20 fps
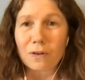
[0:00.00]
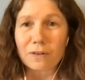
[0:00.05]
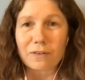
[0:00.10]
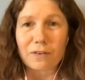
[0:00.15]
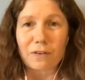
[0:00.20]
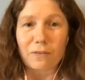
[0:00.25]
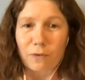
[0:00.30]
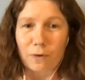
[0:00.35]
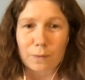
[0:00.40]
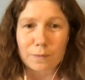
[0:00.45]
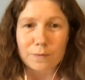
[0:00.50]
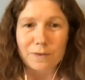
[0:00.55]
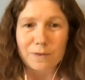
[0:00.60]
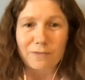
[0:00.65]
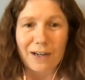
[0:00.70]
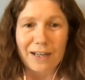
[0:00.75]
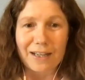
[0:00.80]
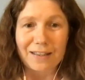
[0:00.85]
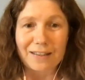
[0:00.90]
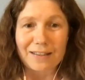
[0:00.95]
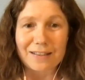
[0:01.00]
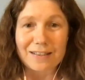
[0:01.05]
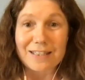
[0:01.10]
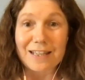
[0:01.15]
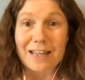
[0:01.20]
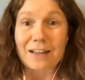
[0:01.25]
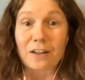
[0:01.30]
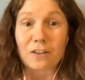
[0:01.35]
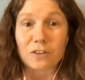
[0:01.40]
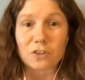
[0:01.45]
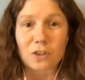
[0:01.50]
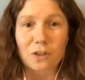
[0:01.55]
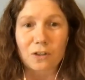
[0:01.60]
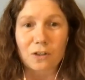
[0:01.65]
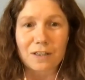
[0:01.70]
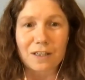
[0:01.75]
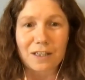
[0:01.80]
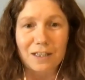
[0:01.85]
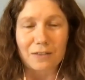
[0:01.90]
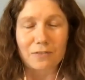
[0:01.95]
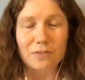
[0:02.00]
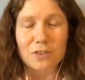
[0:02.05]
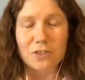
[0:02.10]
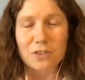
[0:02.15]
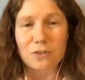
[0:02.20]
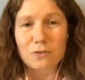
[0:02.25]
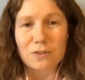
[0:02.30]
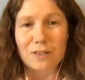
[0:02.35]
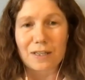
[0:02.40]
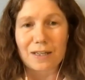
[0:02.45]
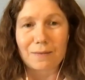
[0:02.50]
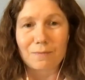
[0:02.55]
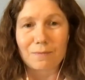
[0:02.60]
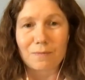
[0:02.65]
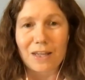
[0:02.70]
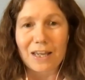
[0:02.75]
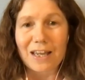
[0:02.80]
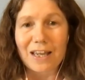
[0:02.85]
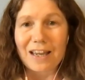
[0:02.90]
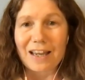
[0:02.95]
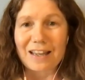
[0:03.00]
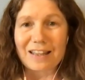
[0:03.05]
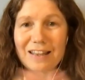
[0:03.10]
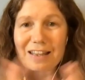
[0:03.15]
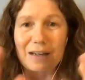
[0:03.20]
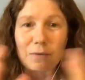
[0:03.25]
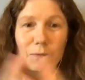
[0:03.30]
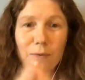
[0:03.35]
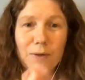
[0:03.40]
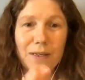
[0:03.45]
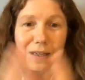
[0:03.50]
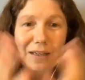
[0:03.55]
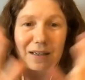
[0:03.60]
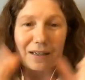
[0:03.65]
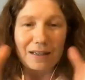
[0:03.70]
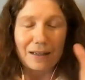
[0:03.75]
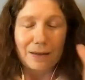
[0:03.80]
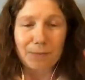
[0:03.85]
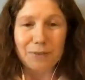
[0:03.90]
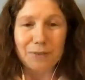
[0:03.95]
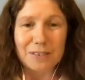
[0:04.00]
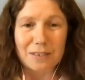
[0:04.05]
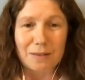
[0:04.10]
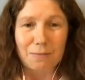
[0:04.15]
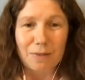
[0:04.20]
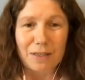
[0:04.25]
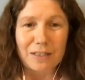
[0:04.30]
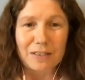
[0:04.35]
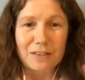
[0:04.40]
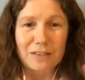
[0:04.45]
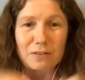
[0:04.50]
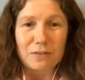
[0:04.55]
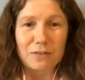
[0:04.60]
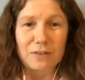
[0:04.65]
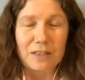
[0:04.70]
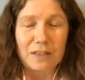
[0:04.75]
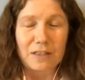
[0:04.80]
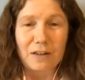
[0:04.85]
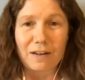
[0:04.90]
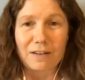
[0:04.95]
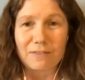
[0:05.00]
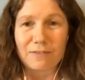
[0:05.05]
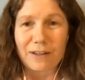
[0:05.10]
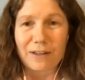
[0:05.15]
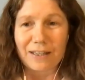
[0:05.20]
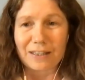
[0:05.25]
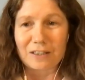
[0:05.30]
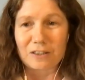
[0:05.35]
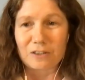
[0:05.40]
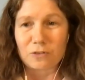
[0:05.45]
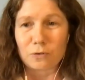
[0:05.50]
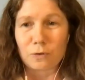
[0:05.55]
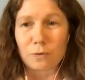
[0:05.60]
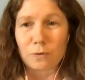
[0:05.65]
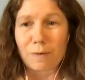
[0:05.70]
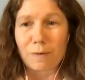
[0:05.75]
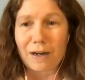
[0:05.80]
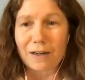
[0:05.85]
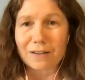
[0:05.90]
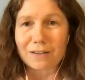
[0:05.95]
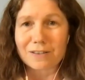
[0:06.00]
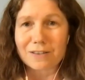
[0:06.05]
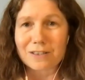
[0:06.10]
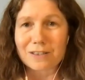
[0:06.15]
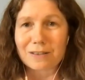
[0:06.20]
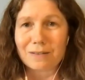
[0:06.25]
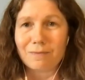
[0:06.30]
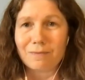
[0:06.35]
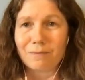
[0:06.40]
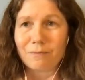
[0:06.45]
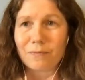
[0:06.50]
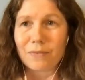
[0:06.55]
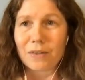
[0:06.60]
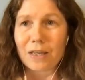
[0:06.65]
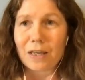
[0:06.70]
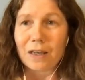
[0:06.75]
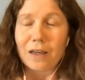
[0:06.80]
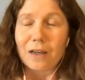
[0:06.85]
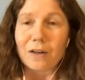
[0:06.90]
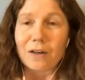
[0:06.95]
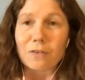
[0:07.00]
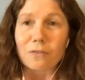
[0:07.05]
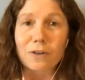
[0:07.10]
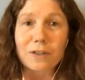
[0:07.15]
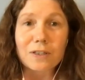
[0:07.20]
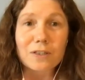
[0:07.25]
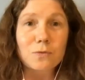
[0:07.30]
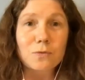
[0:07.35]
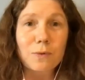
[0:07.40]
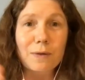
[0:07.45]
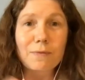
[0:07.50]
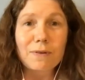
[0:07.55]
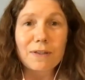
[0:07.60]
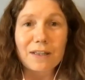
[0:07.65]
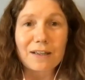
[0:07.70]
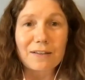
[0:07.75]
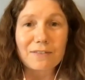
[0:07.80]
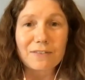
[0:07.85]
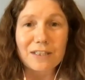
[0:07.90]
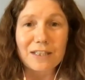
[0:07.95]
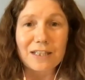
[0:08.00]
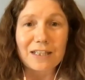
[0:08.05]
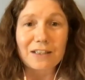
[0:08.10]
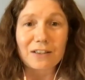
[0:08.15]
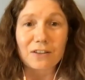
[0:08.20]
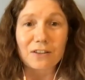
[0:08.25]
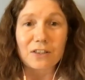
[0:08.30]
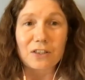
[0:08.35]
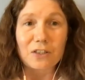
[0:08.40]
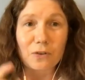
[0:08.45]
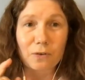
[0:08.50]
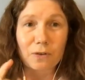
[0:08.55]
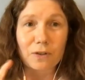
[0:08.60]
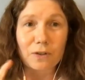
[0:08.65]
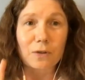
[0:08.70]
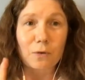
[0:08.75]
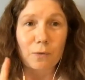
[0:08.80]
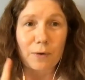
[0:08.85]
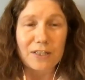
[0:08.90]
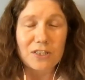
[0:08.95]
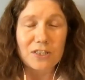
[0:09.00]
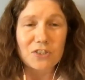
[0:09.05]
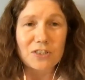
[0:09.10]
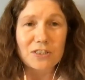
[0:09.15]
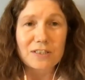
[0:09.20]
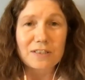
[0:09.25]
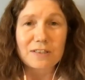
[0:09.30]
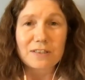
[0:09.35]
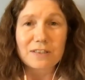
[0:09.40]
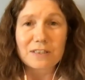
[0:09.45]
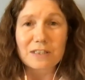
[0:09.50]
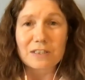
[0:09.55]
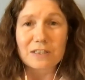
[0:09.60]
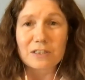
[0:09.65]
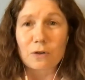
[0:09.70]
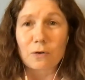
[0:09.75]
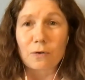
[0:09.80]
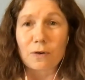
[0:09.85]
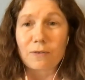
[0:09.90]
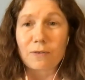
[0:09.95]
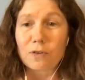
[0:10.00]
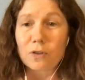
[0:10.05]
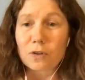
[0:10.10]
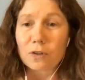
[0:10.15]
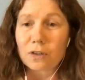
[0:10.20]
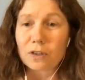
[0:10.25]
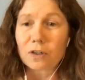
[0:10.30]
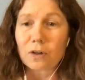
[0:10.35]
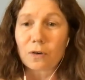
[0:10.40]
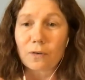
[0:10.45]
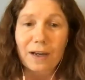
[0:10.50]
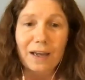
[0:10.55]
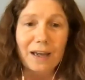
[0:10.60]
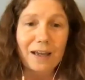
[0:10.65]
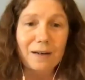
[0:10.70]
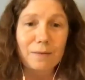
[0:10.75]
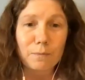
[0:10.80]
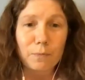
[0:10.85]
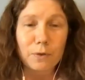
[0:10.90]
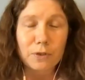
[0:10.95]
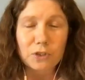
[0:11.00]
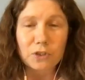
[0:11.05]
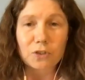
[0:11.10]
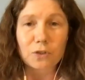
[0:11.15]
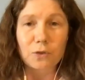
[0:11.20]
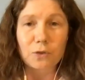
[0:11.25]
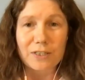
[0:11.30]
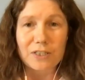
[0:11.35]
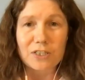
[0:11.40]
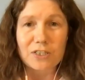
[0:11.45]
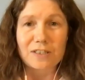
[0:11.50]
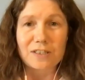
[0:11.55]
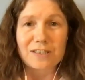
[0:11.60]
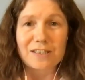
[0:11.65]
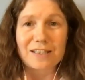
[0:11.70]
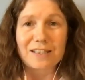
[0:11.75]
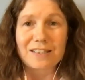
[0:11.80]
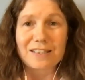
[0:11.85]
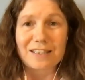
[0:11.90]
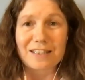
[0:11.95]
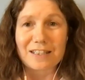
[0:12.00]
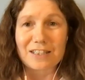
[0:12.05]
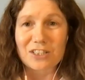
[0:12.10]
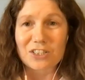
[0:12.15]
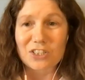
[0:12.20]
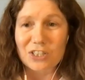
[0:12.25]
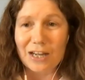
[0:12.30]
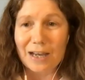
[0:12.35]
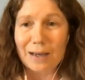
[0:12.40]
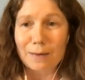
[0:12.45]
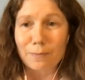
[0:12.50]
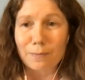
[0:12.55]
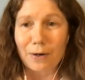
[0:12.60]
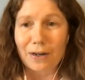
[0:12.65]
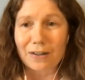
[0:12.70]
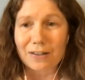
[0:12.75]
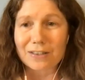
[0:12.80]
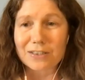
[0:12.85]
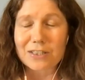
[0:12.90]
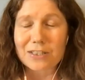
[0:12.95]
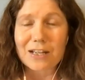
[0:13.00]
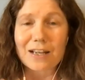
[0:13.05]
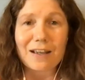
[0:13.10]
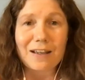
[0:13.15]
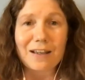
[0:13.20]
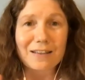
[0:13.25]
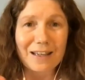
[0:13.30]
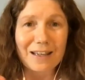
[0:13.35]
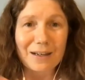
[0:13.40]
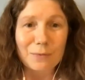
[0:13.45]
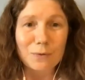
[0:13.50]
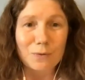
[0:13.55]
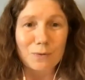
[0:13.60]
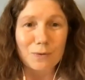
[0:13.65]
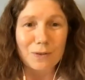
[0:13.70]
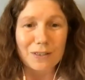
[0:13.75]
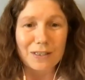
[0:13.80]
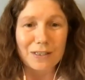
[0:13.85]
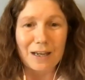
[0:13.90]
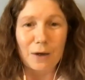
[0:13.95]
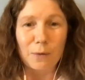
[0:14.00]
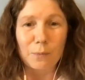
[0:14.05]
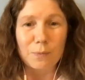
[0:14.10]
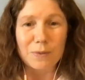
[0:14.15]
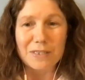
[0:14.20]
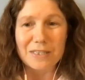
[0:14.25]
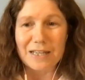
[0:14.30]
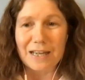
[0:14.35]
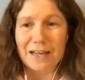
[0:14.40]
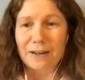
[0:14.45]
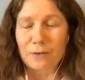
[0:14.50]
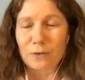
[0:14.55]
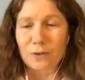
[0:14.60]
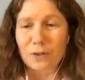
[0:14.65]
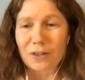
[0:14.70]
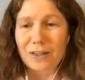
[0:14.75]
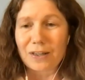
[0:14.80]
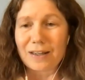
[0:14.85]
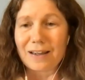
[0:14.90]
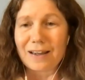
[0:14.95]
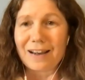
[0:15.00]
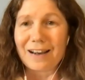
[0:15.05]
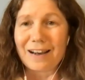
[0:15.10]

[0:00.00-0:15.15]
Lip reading: all of the forms of violence and alternatives to them, and that we encompass them into the nonviolent toolbox. Friends, we would love to hear your questions. So if you could go ahead and put your questions into the chat box, that would really help us out.